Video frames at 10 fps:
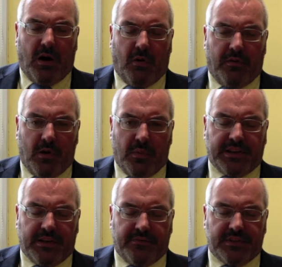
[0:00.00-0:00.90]
although
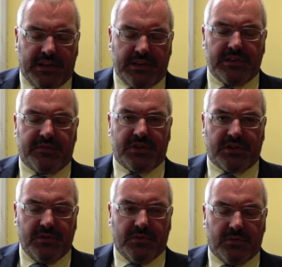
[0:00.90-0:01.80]
we'd given teachers the
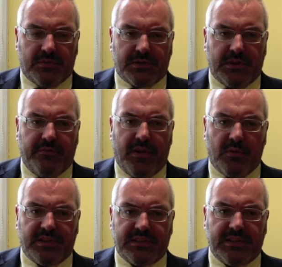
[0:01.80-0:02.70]
tools, there
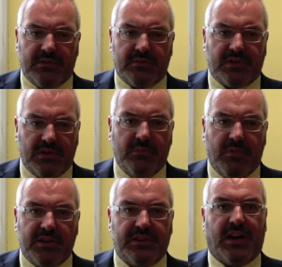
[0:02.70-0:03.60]
was still too
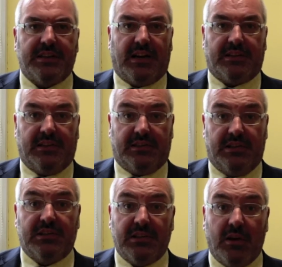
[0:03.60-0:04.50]
much didactic
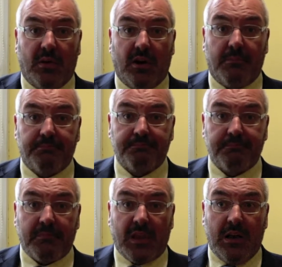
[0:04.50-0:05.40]
teaching going on,
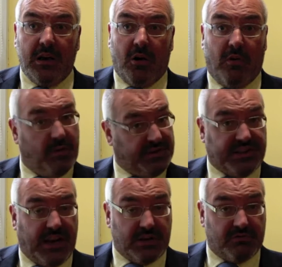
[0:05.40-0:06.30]
or there was a
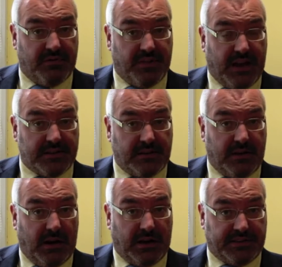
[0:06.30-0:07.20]
danger of that.
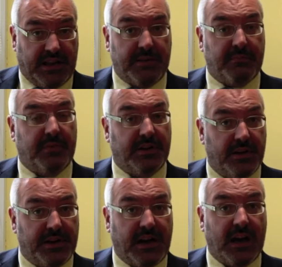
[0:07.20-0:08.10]
I say
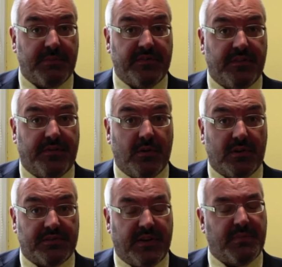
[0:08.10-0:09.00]
learning had been the
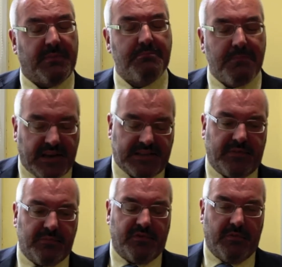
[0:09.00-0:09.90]
focus. There'd been
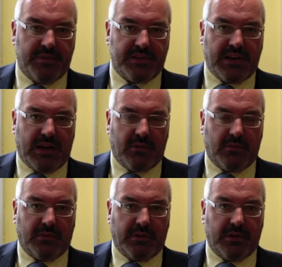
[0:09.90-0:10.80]
massive improvements in
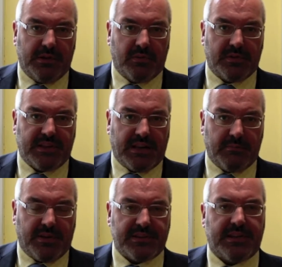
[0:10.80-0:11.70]
how learning was
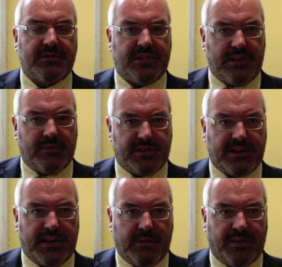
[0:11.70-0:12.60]
taking place and how teaching was
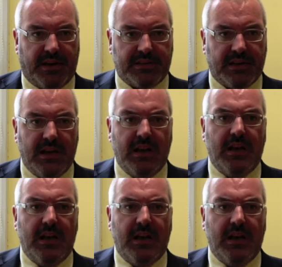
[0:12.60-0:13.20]
taking place.